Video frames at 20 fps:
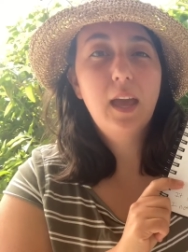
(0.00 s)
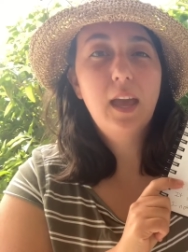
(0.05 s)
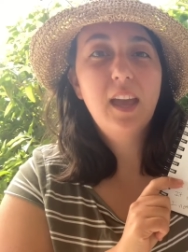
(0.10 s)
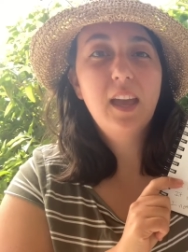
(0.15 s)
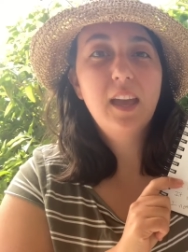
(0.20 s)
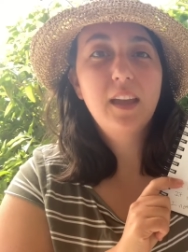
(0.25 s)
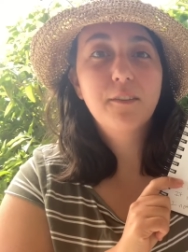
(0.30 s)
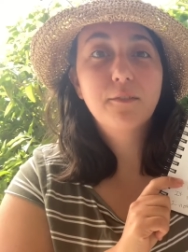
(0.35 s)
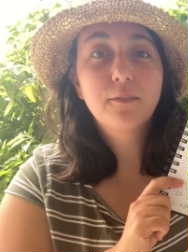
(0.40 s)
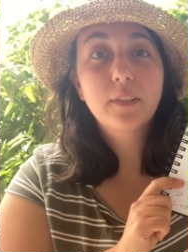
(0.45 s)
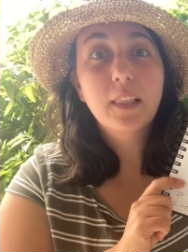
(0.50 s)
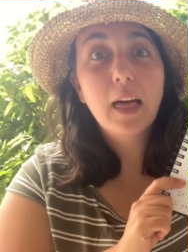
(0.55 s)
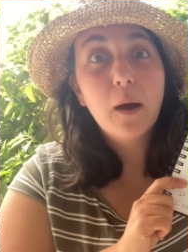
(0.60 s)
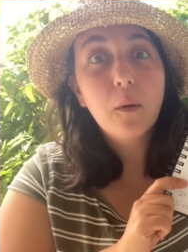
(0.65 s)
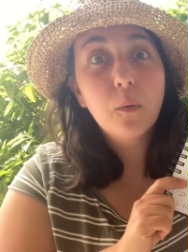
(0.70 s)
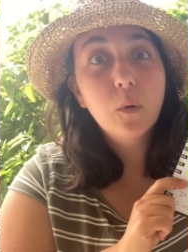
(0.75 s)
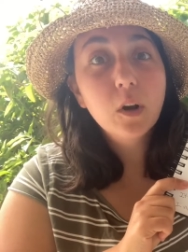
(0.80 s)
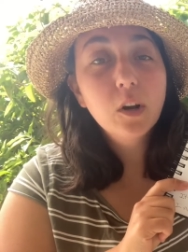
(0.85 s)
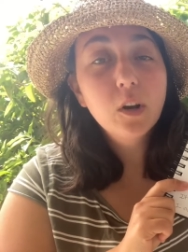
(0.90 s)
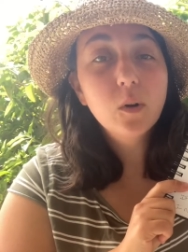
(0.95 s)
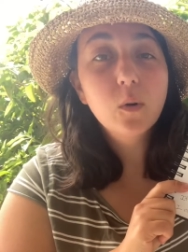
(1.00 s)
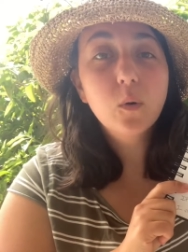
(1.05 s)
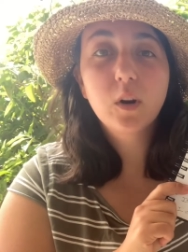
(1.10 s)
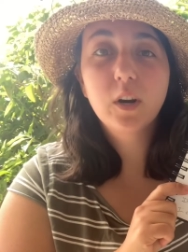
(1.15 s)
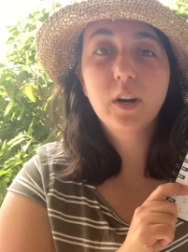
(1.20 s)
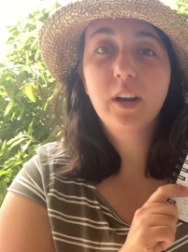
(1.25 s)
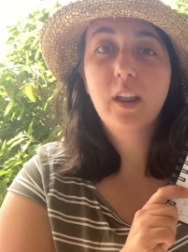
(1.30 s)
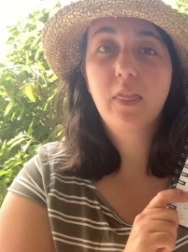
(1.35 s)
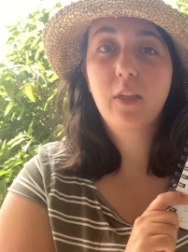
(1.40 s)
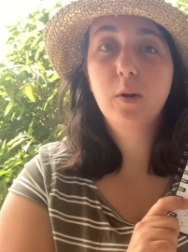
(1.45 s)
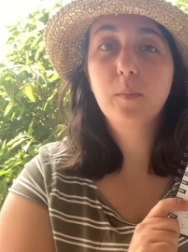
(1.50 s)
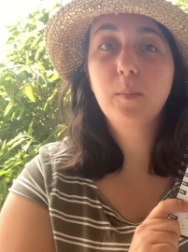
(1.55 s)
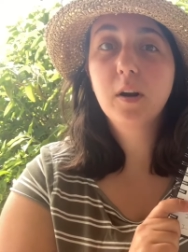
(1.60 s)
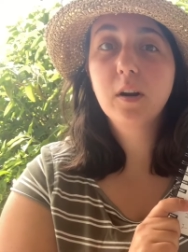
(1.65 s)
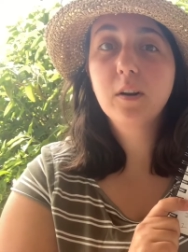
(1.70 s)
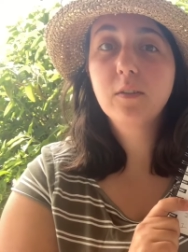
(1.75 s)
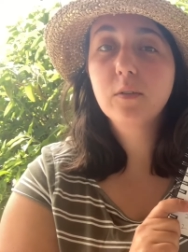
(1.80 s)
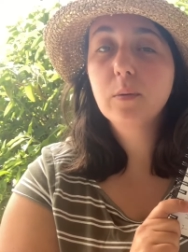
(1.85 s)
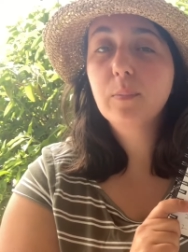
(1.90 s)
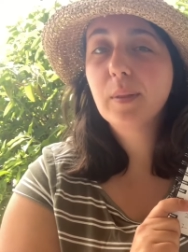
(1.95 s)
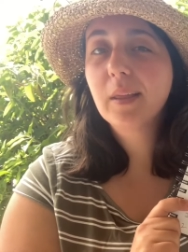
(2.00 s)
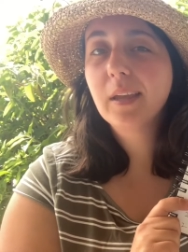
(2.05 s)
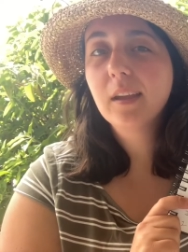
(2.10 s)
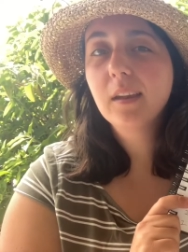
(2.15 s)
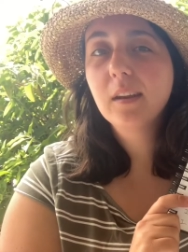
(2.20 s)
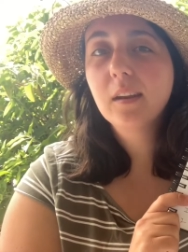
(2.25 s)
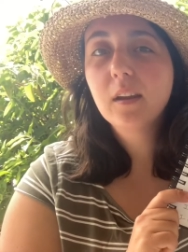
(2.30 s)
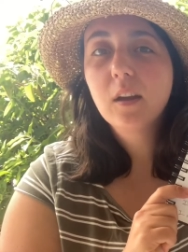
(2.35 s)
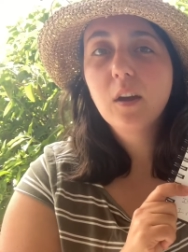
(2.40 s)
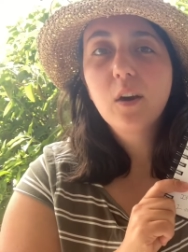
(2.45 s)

a flower or another part of a plant,